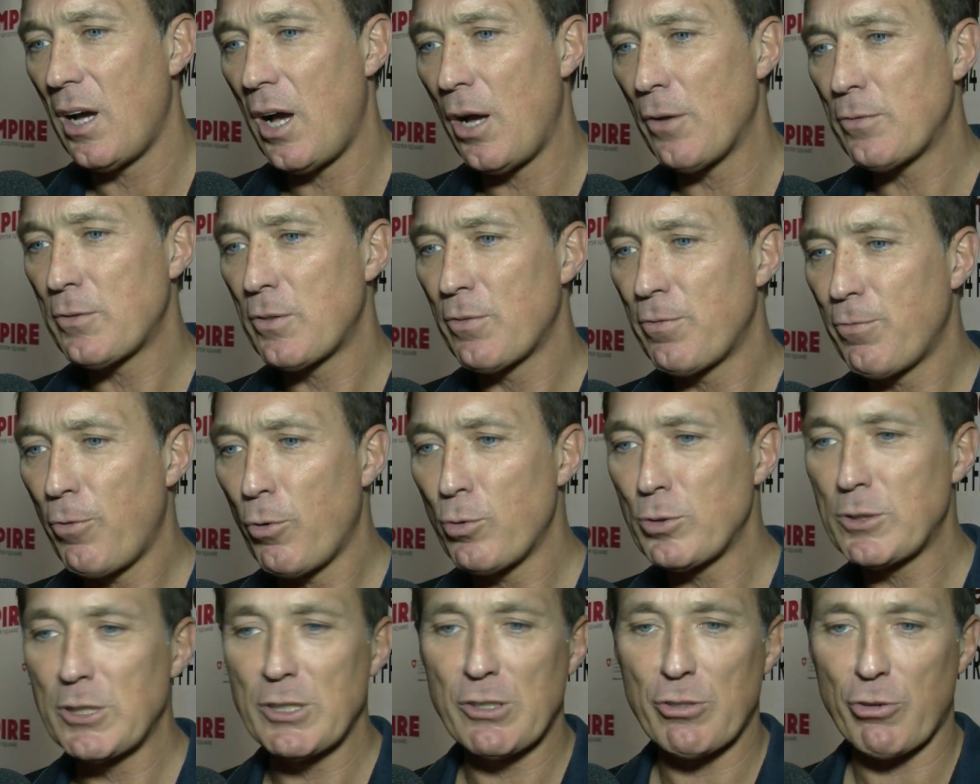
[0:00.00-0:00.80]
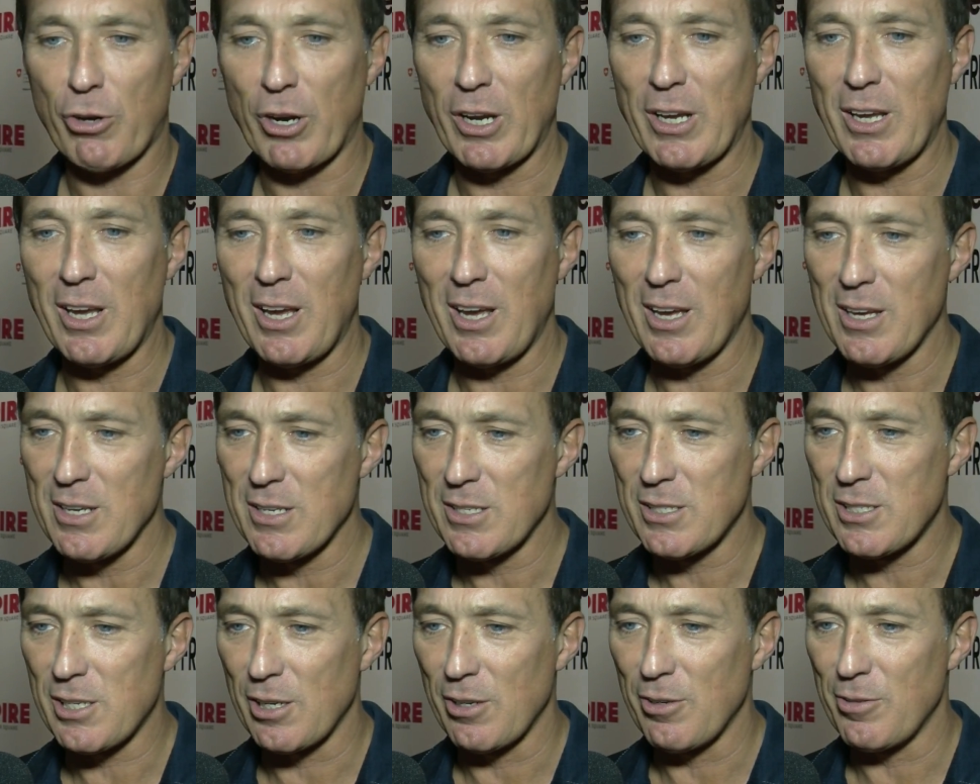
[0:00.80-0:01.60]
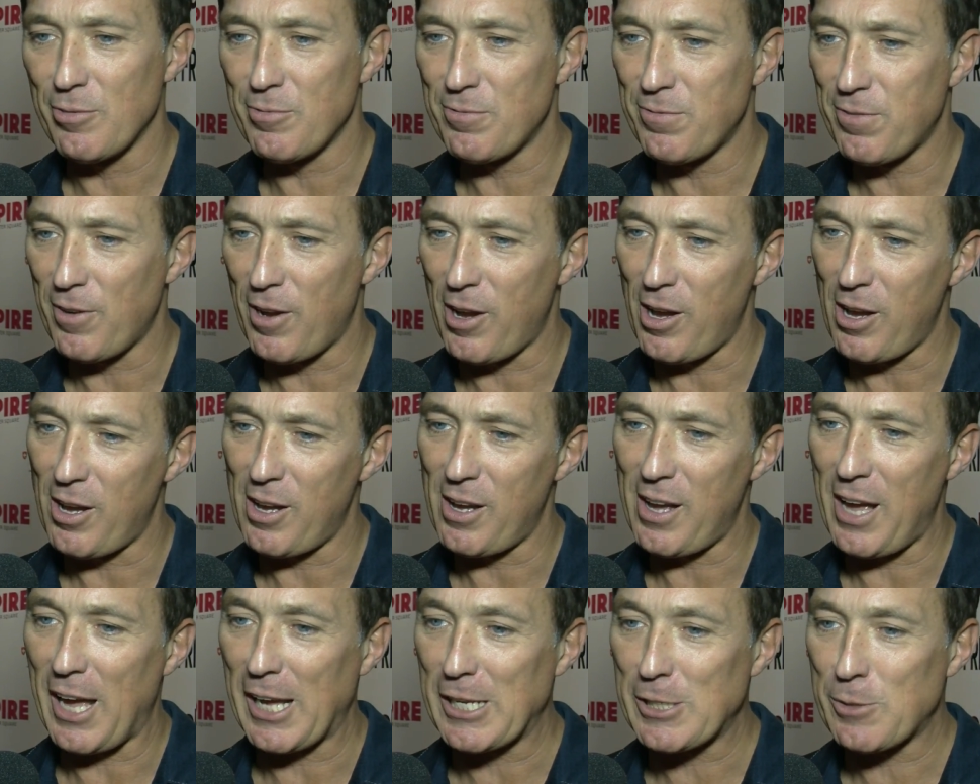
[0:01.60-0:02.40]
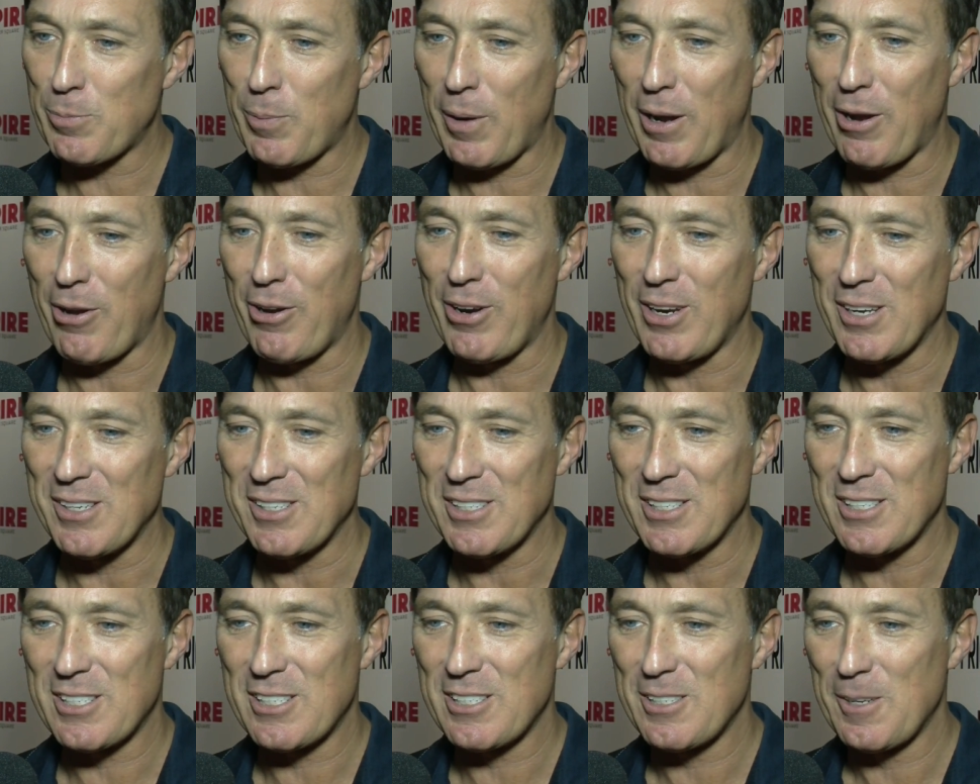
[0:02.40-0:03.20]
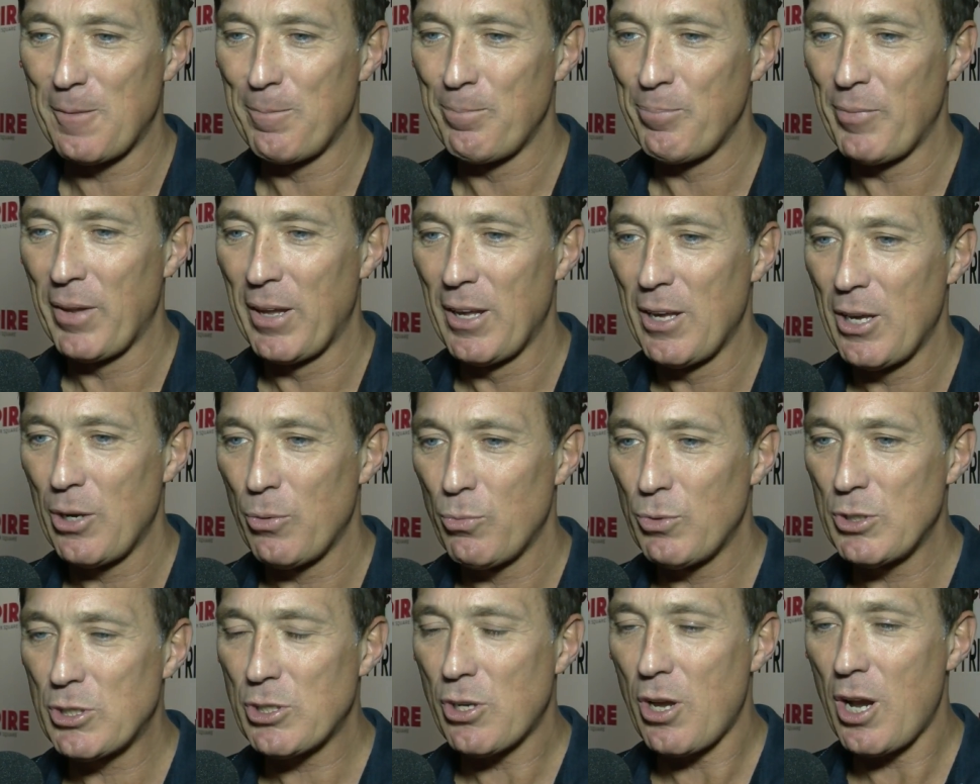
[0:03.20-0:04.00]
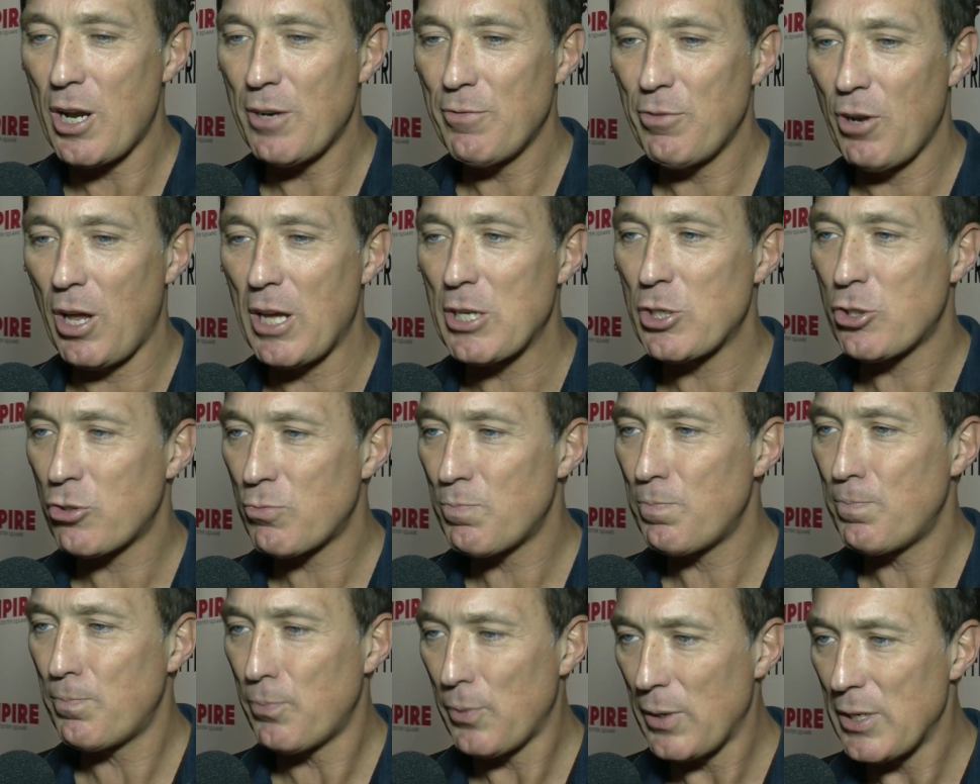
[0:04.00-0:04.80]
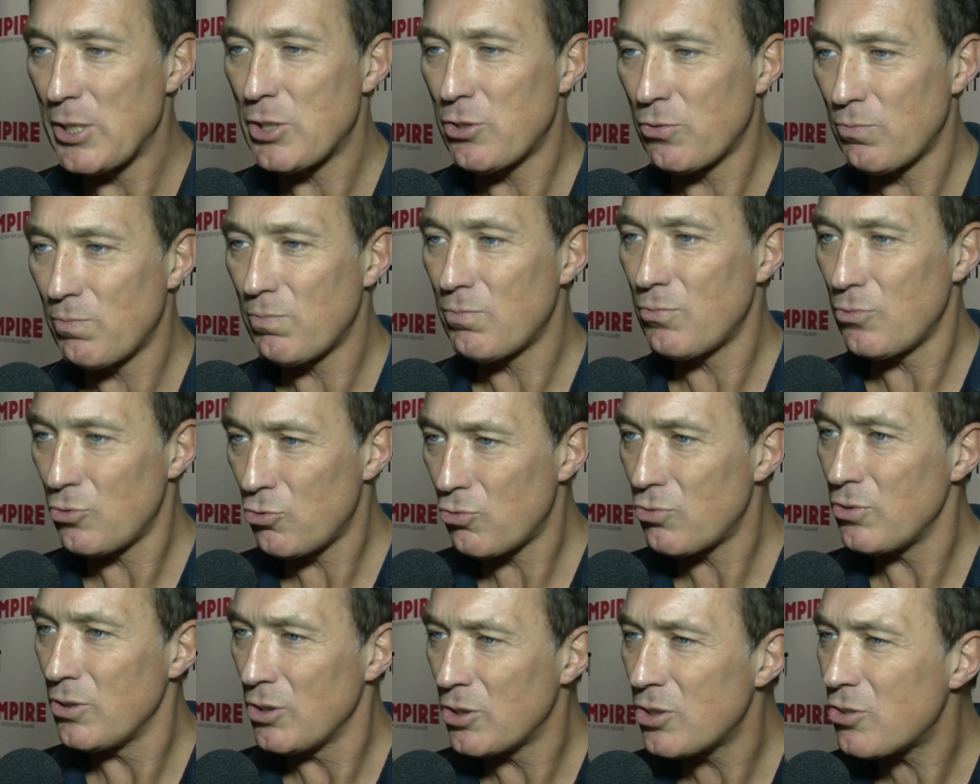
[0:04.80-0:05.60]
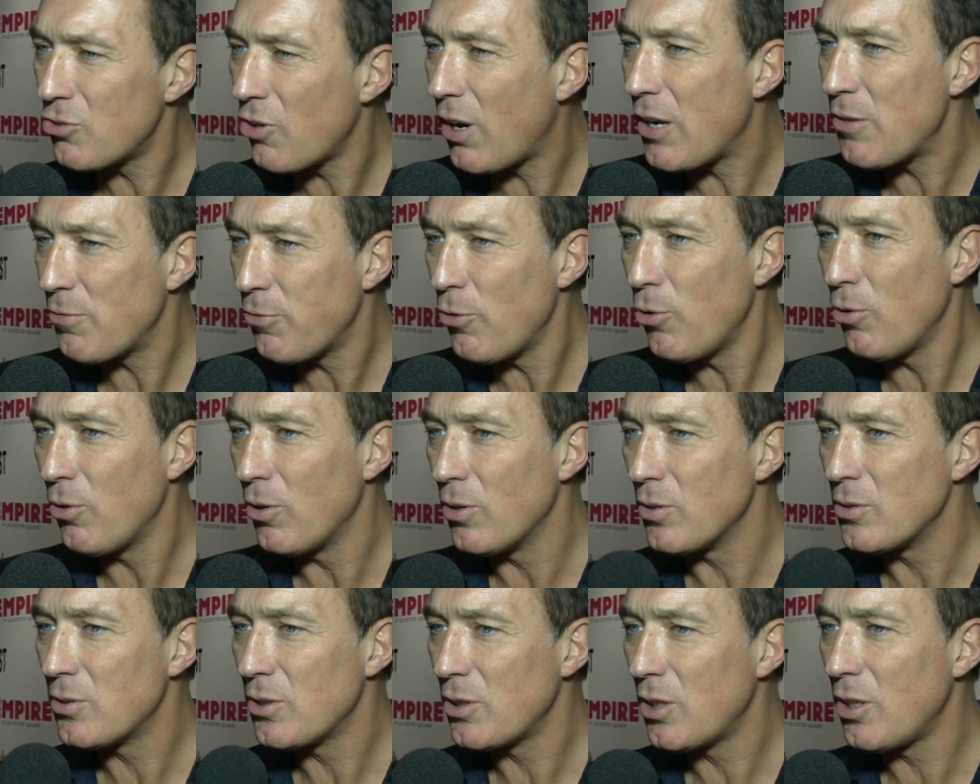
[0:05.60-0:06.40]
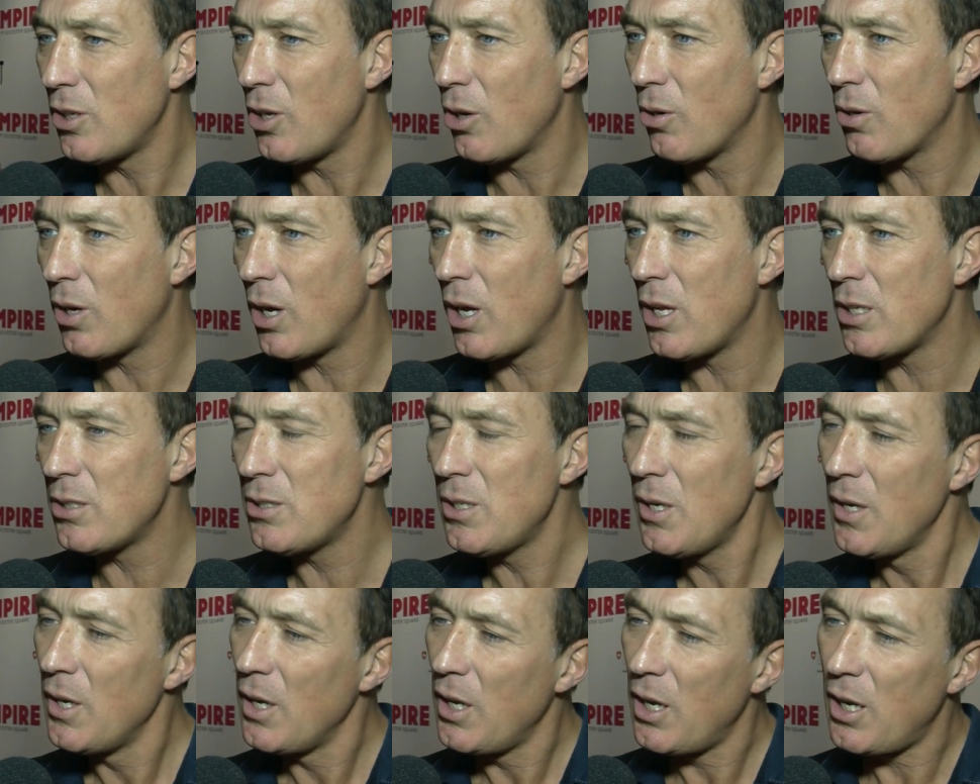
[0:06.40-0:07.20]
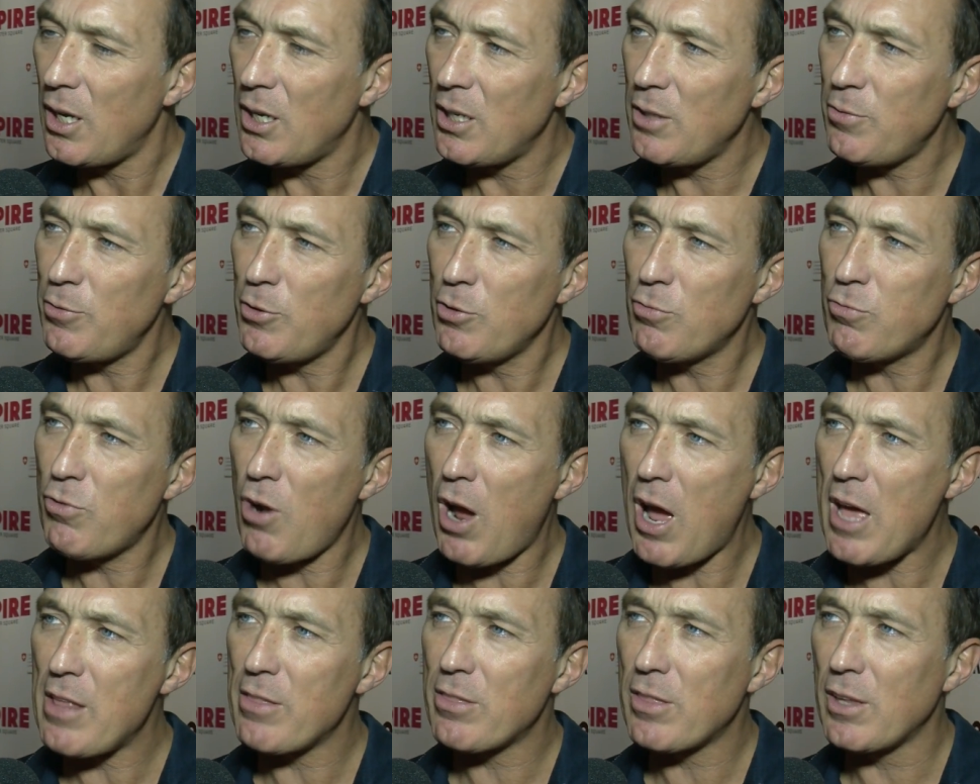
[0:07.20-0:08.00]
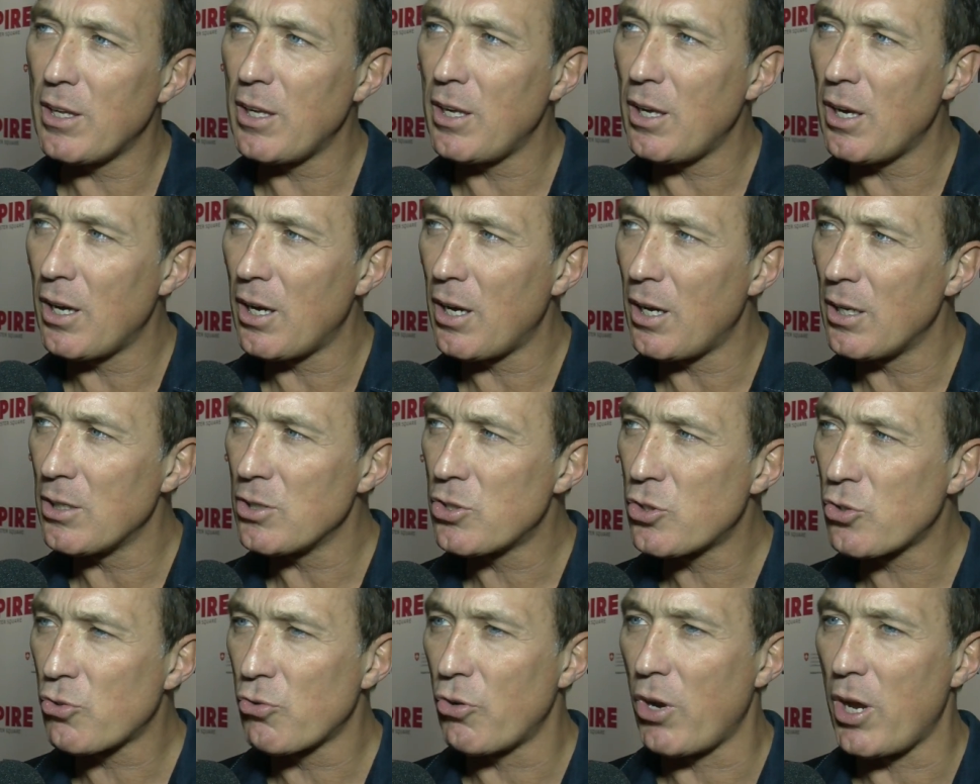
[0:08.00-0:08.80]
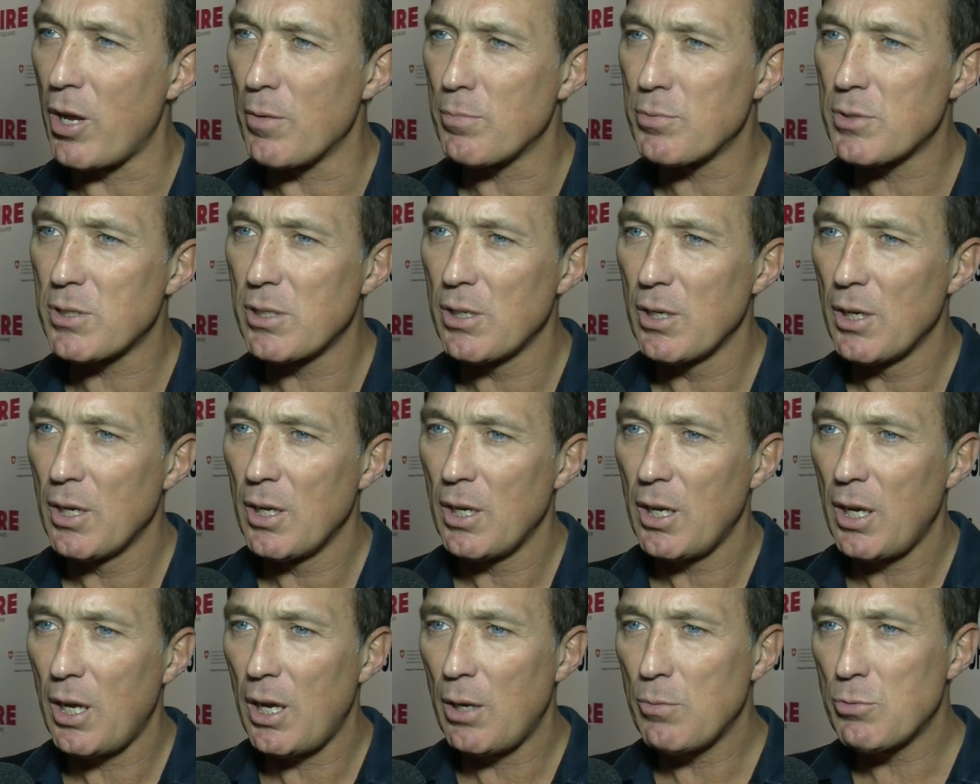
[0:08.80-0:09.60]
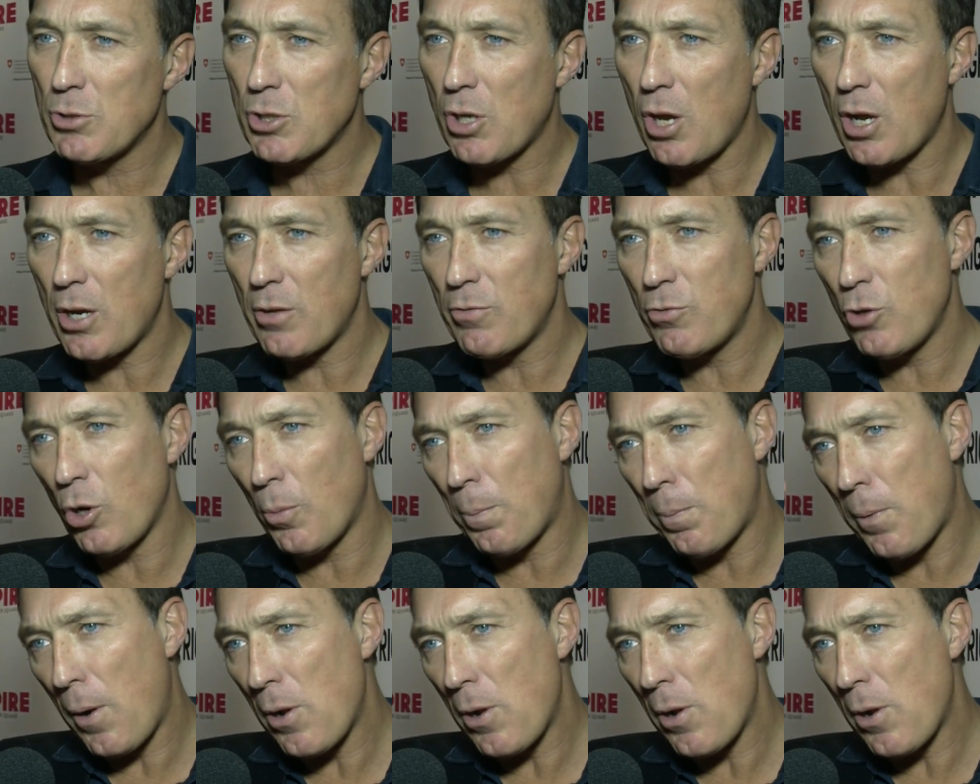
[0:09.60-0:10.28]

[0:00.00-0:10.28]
after 43 years of experience was kind of like pretty straightforward, and if you write the script, it was kind of you're